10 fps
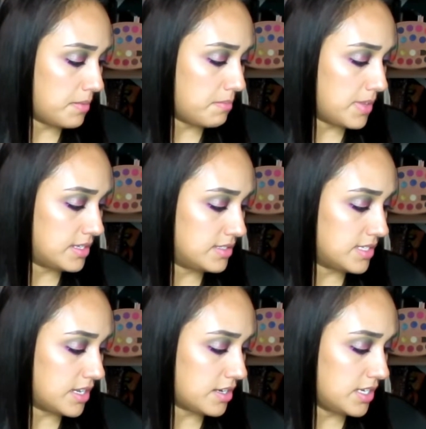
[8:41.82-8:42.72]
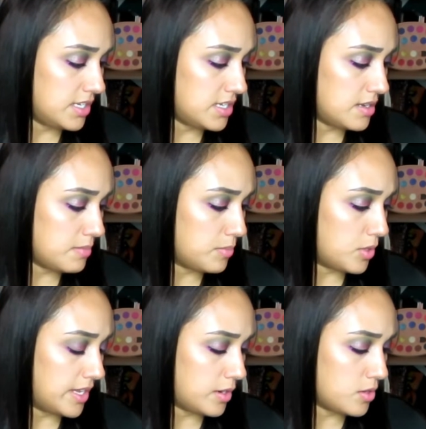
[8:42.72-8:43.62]
Mandarin
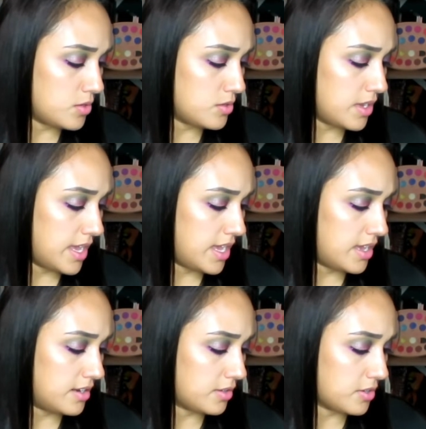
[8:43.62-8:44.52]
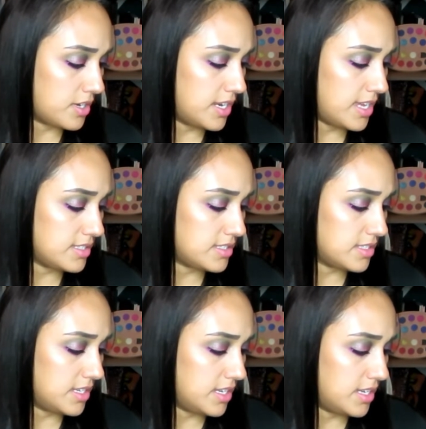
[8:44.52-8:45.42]
Bolero, and Grenat
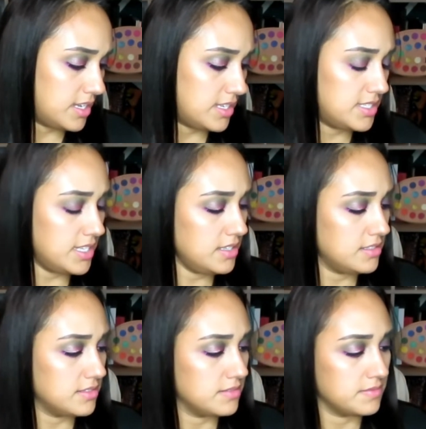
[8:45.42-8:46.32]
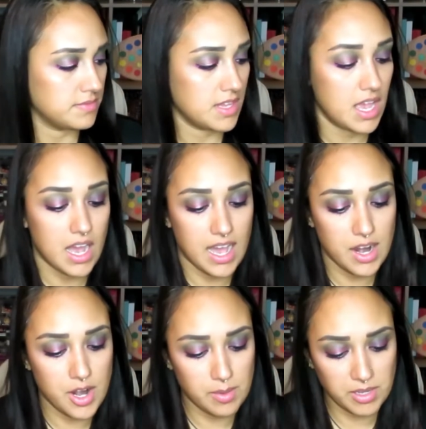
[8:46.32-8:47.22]
Initi.
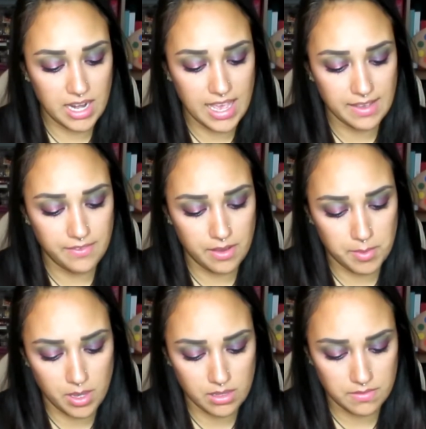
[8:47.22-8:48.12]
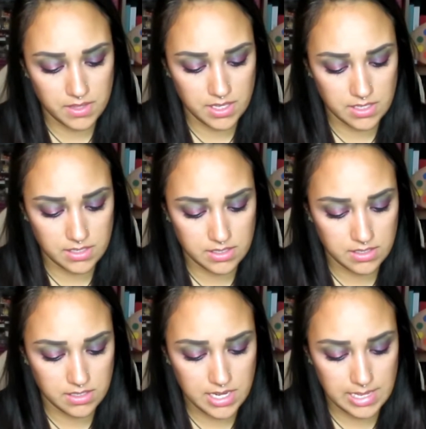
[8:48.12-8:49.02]
I don't know, I'm going to F up all of these
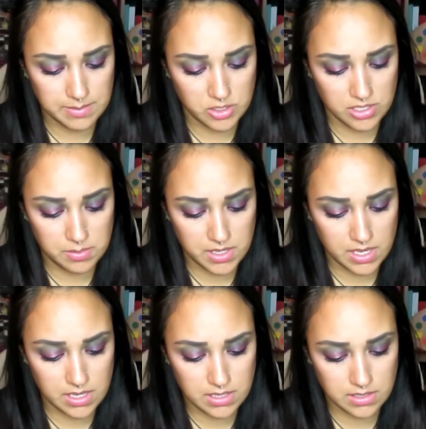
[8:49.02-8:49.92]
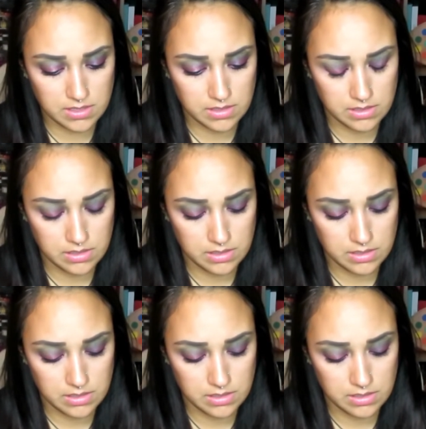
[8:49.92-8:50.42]
names just because